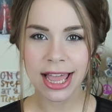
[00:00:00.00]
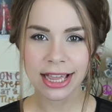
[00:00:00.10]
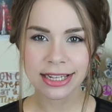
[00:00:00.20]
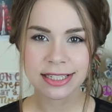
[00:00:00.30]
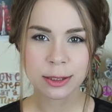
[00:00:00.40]

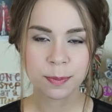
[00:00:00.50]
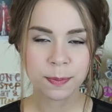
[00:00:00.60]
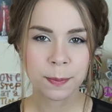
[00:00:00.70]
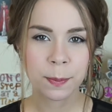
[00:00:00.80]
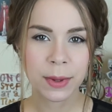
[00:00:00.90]

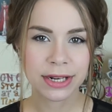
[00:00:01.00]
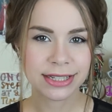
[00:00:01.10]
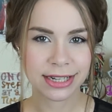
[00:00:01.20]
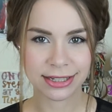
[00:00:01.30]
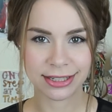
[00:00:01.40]

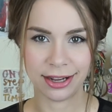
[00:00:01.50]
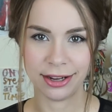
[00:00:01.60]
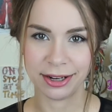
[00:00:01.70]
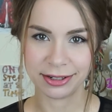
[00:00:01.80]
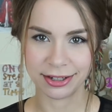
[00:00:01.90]

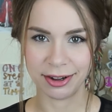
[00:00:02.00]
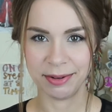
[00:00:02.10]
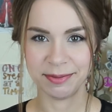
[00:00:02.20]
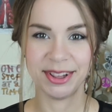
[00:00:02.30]
expediter.